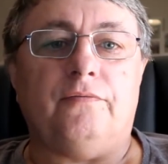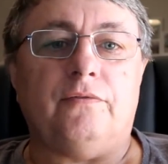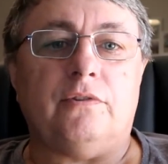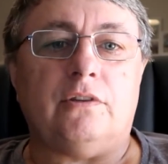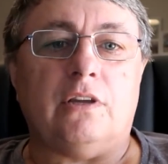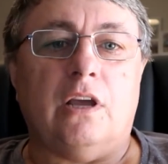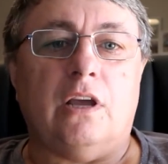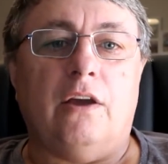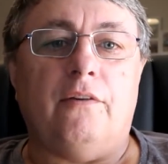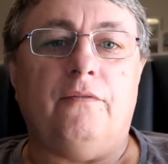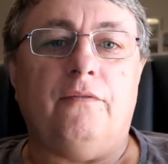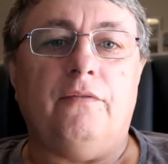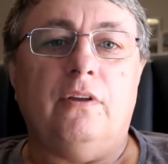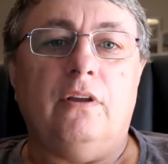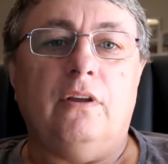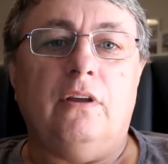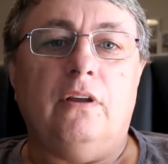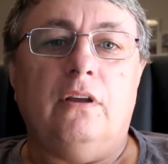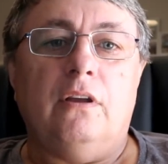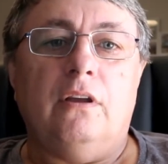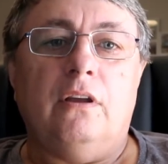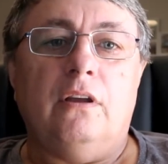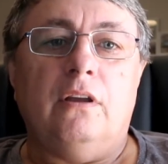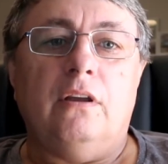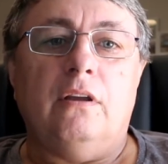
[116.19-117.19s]
So
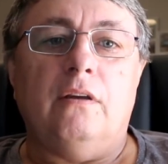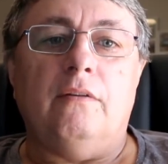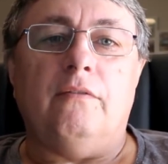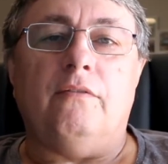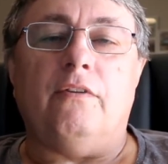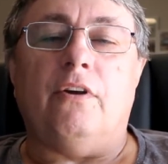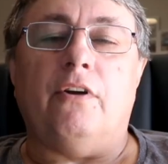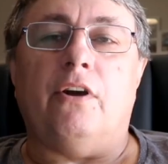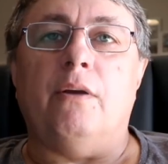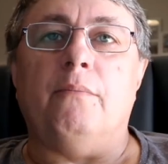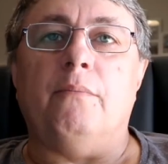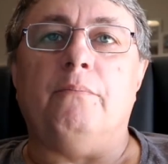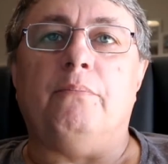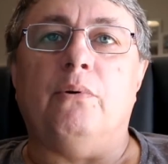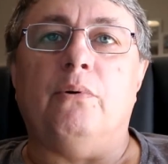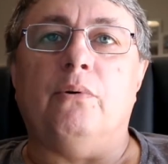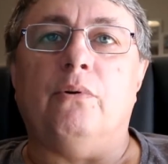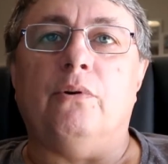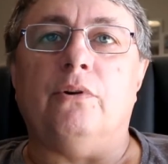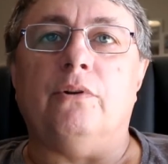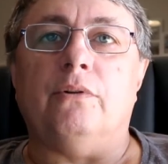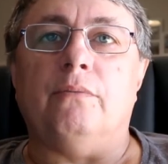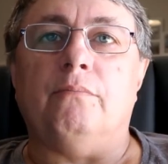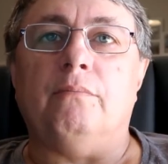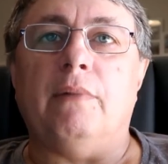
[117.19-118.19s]
very
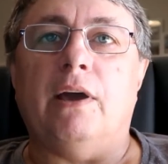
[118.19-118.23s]
important,